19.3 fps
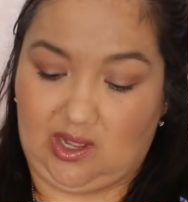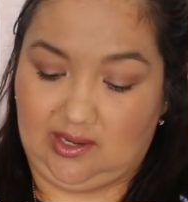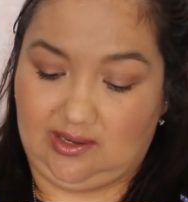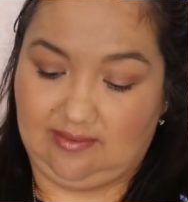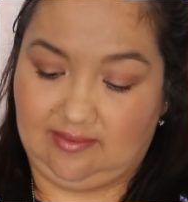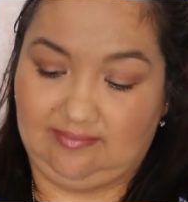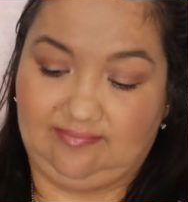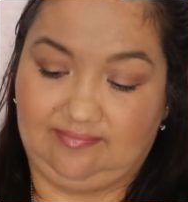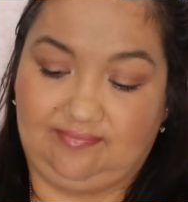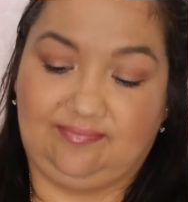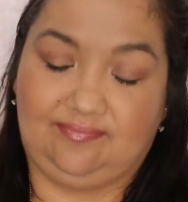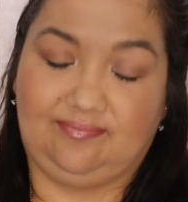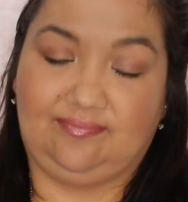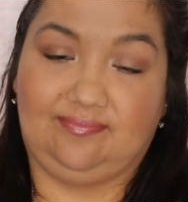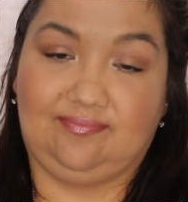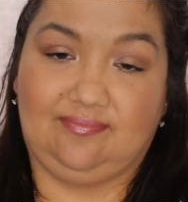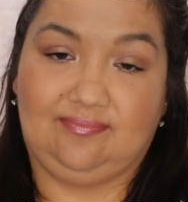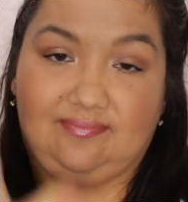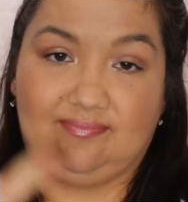one,
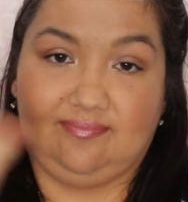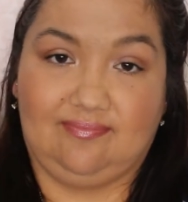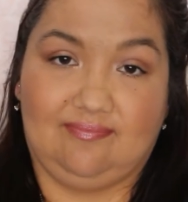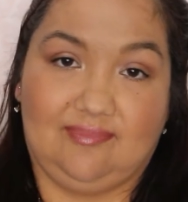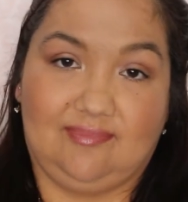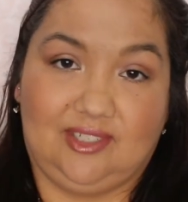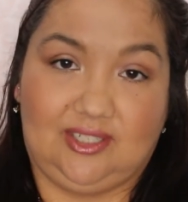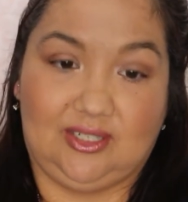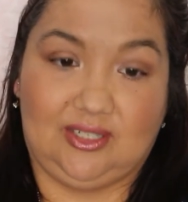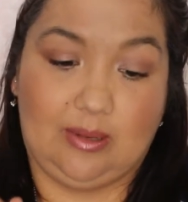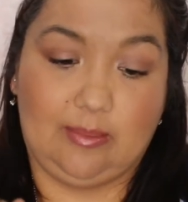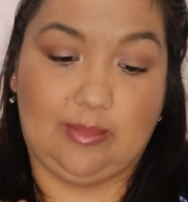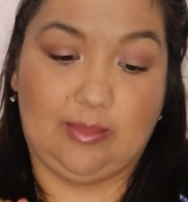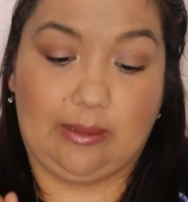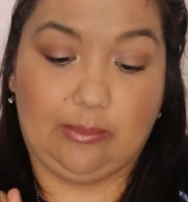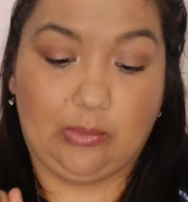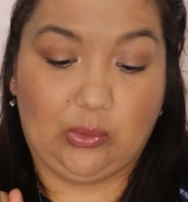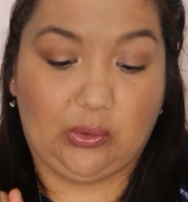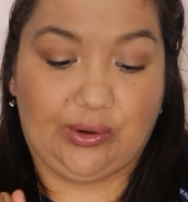so
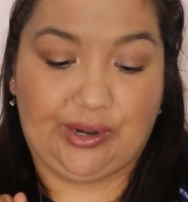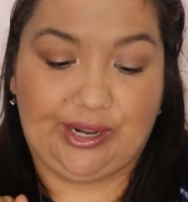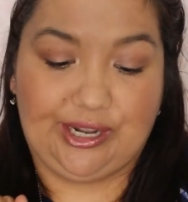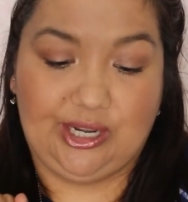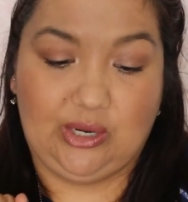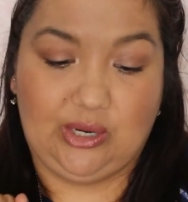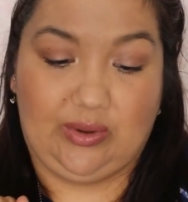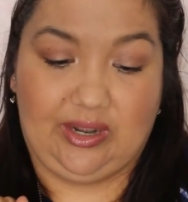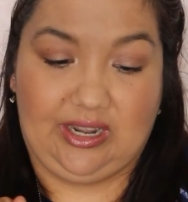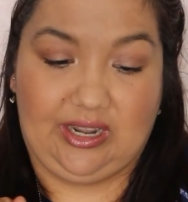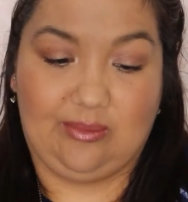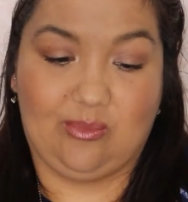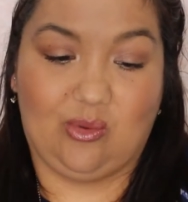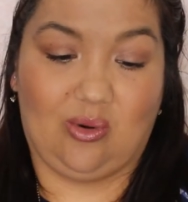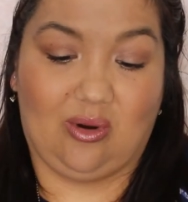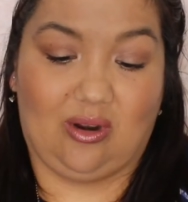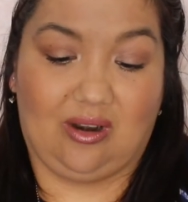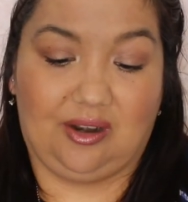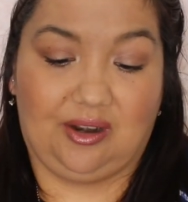I'm not boring you
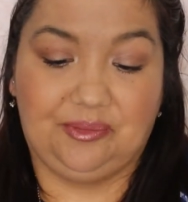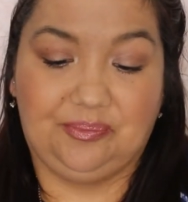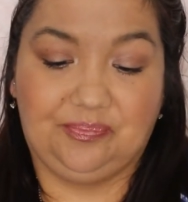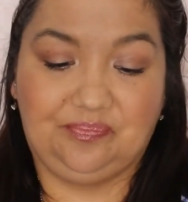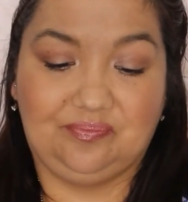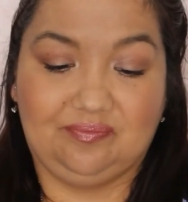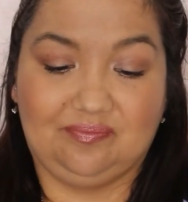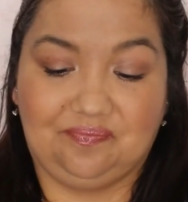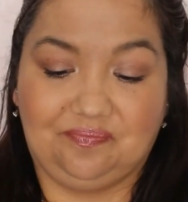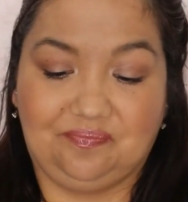anymore,